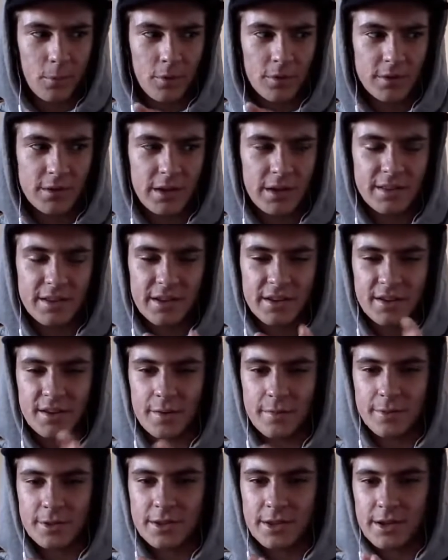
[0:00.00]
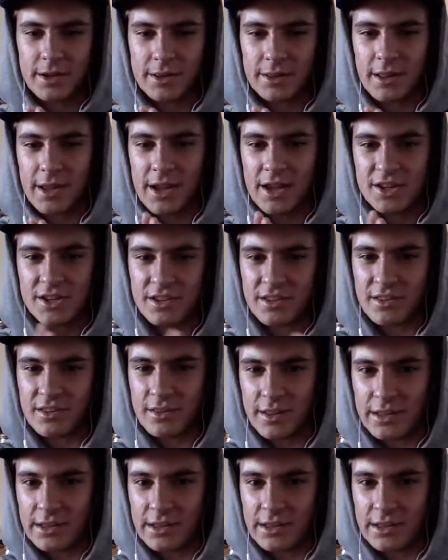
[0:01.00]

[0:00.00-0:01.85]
Like board side's like a double-sided ledge,